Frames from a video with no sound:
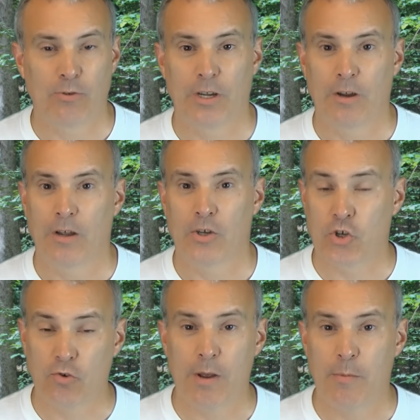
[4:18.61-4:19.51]
It was a, a
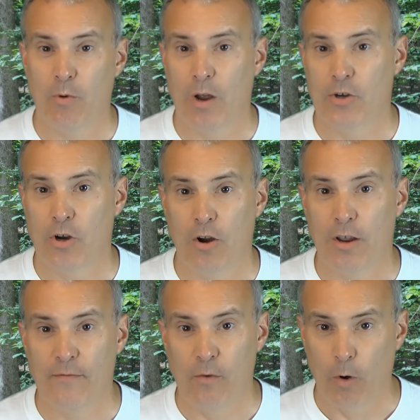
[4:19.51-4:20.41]
stream around
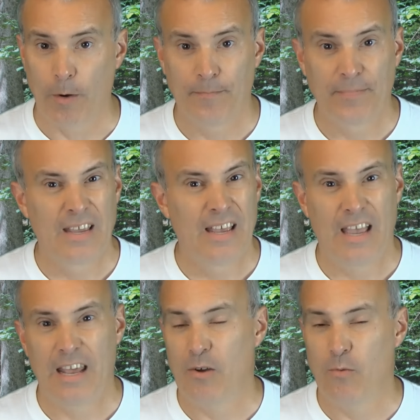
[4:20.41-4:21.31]
Target 4,
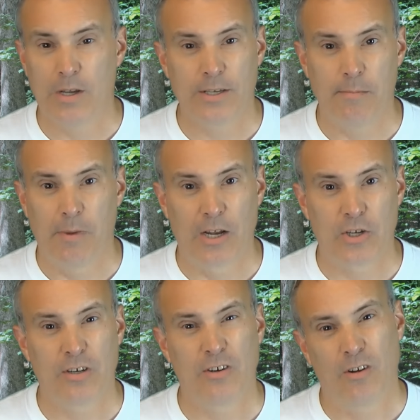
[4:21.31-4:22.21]
and it wasn't
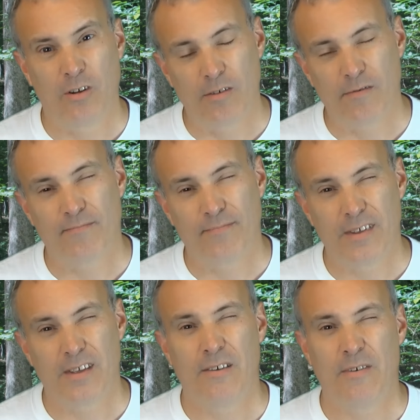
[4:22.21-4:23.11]
much. You know,
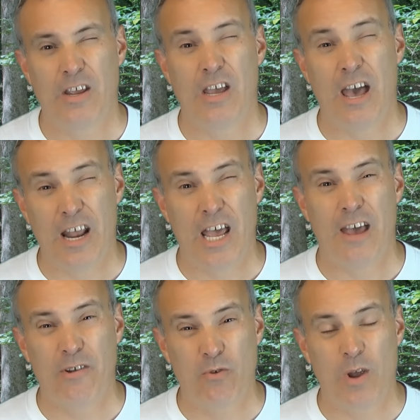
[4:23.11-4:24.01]
if you had a
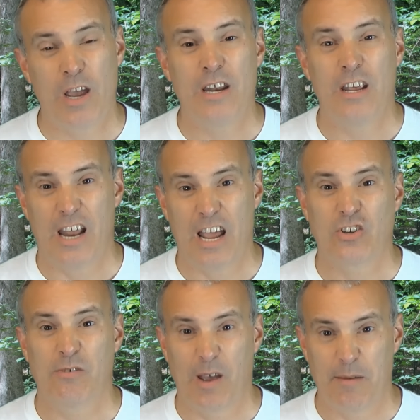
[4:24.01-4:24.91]
heavy rain, it
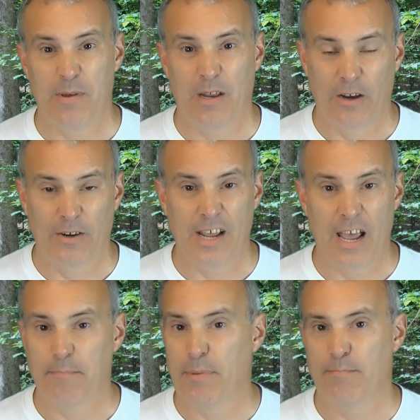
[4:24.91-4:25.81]
actually might be a little
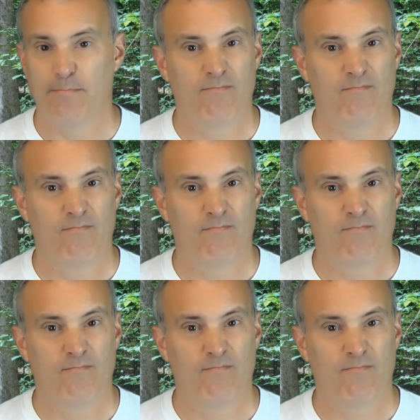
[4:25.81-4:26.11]
damp, but